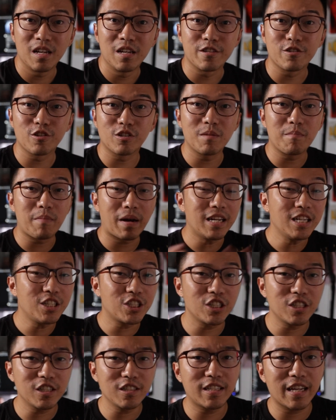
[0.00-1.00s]
So the money
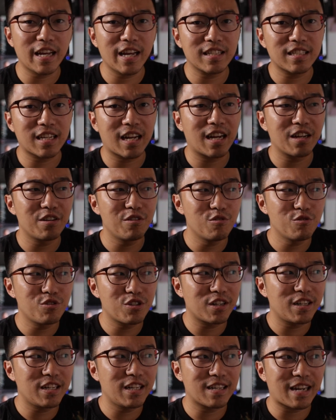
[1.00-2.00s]
changers there are
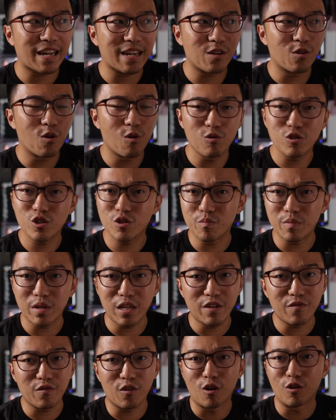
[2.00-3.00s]
usually like
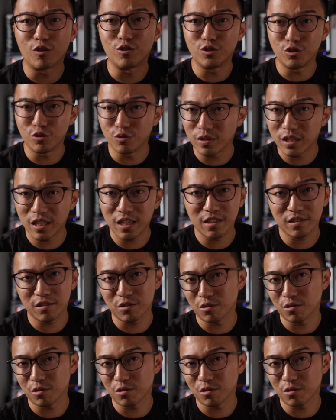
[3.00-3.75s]
goldsmith or jewelers,